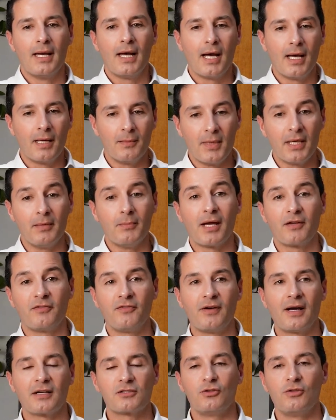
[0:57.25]
and many
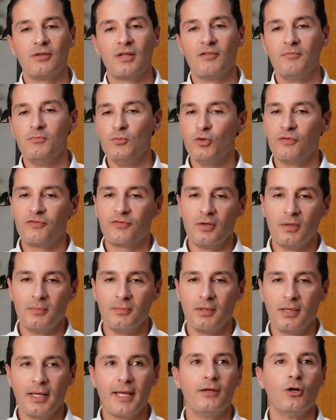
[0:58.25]
manufacturers have moved
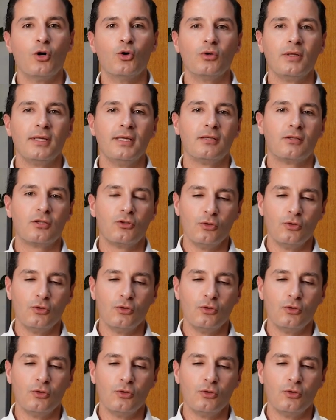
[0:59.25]
from lead only